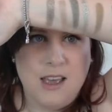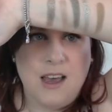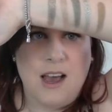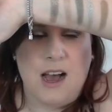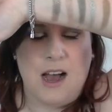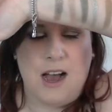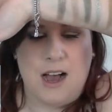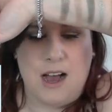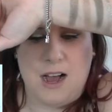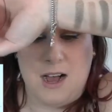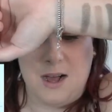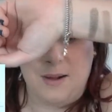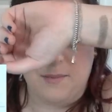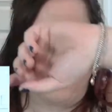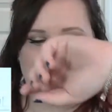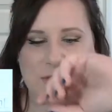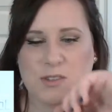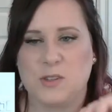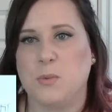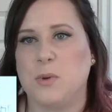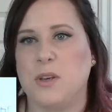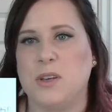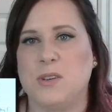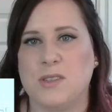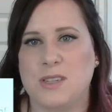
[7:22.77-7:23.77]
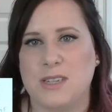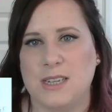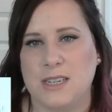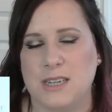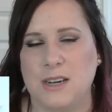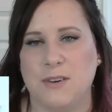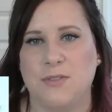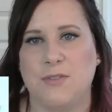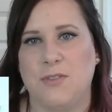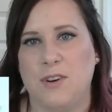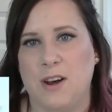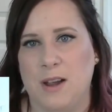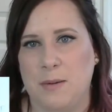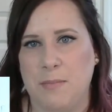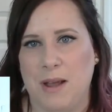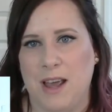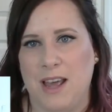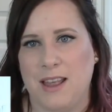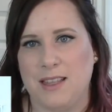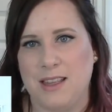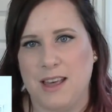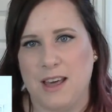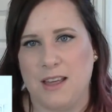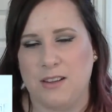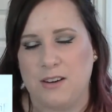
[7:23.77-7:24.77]
So we used the
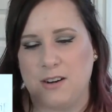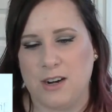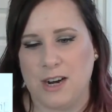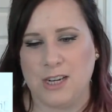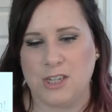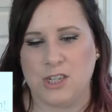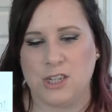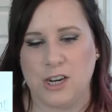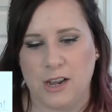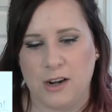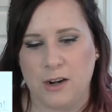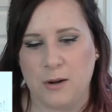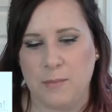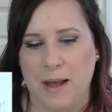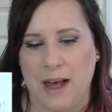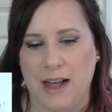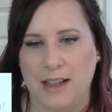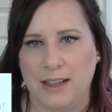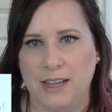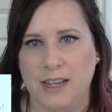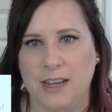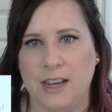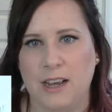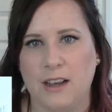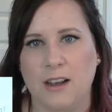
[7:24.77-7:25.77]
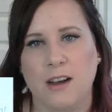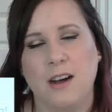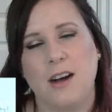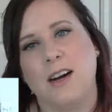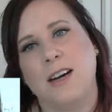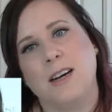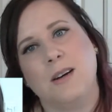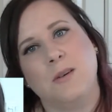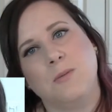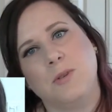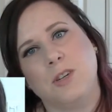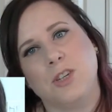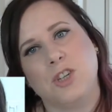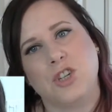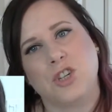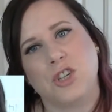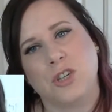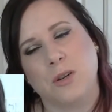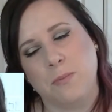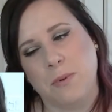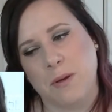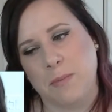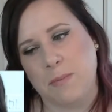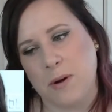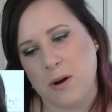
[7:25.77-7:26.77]
other eyeshadow palette I got, which
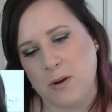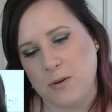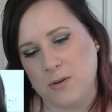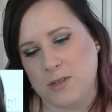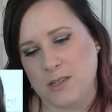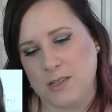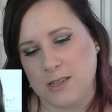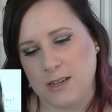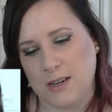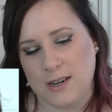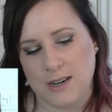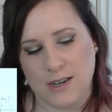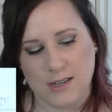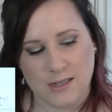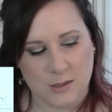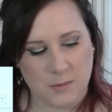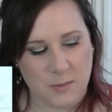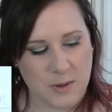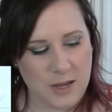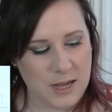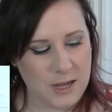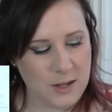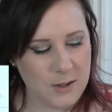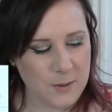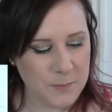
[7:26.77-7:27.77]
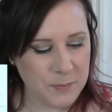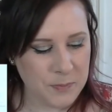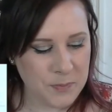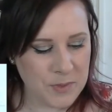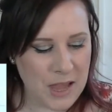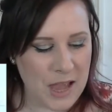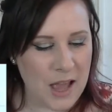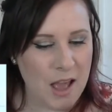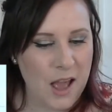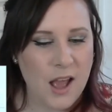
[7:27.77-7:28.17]
should be posted as well.